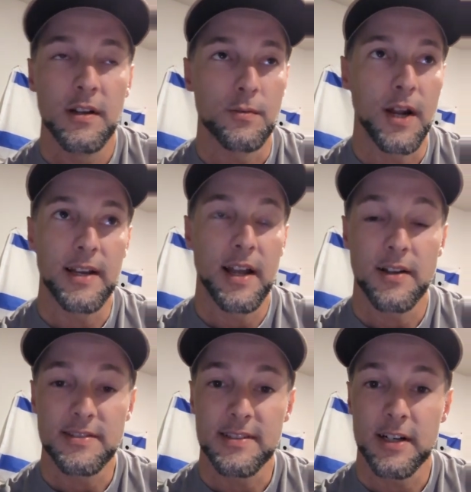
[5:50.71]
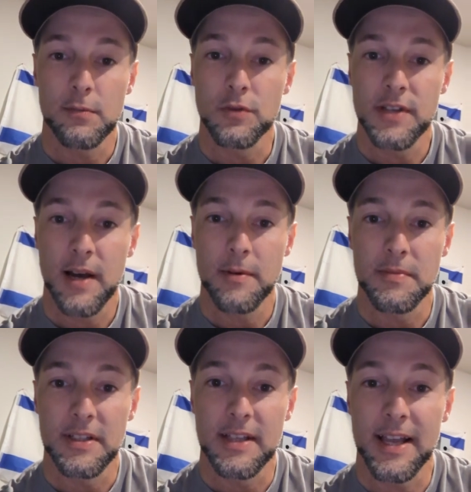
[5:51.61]
Right now, it's a terrible time to
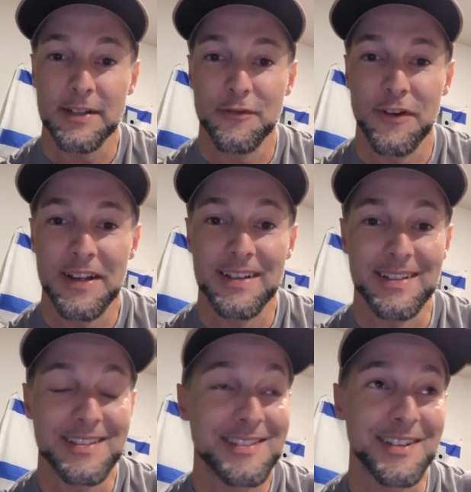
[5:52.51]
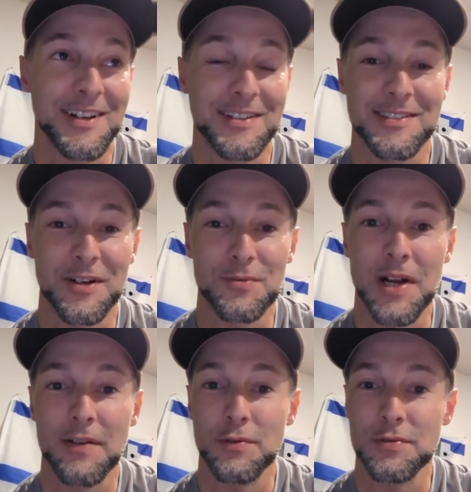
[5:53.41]
be a Gator fan, and it sucks, and our
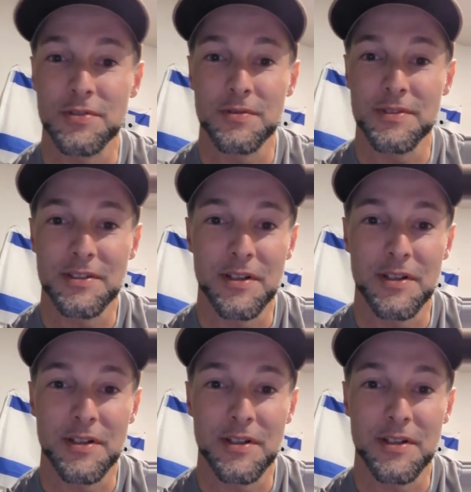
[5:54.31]
rivals are,